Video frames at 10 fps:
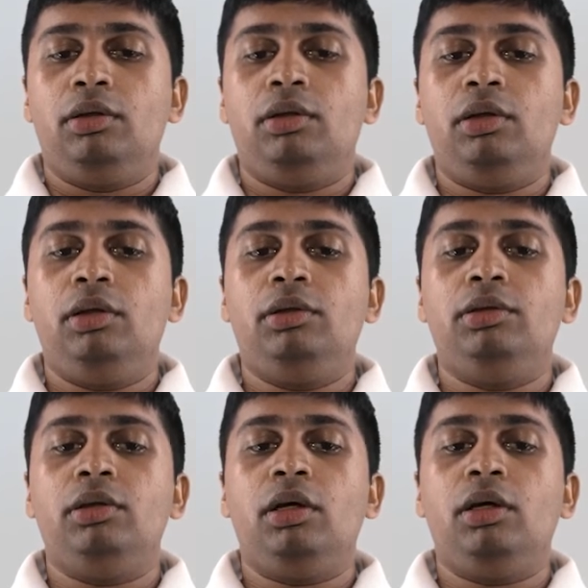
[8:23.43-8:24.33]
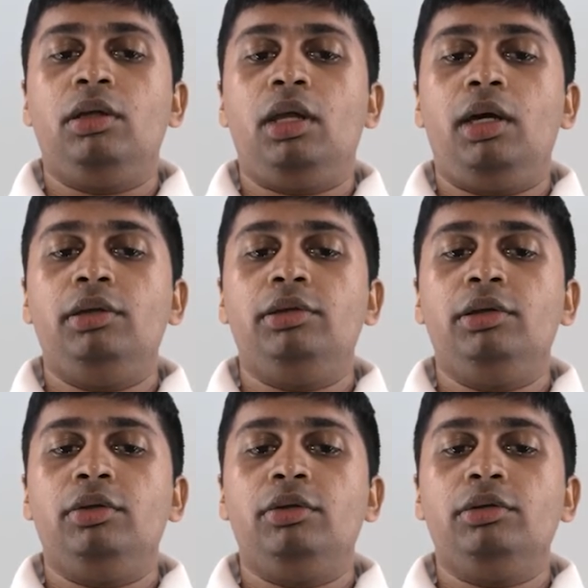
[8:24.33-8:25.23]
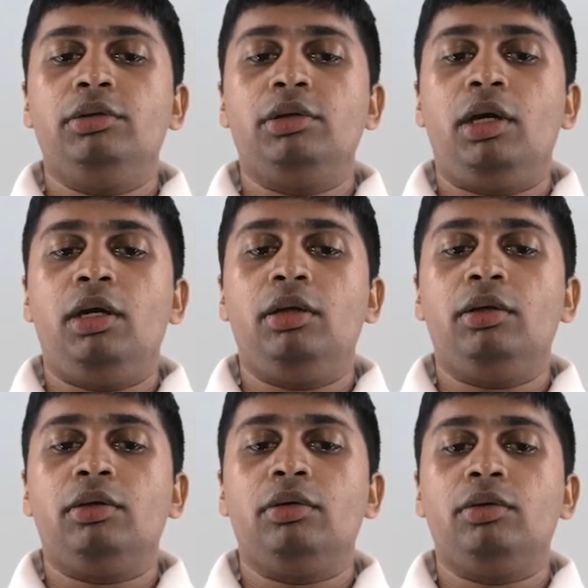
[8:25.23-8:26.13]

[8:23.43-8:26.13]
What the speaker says: 3 is 9 zeros and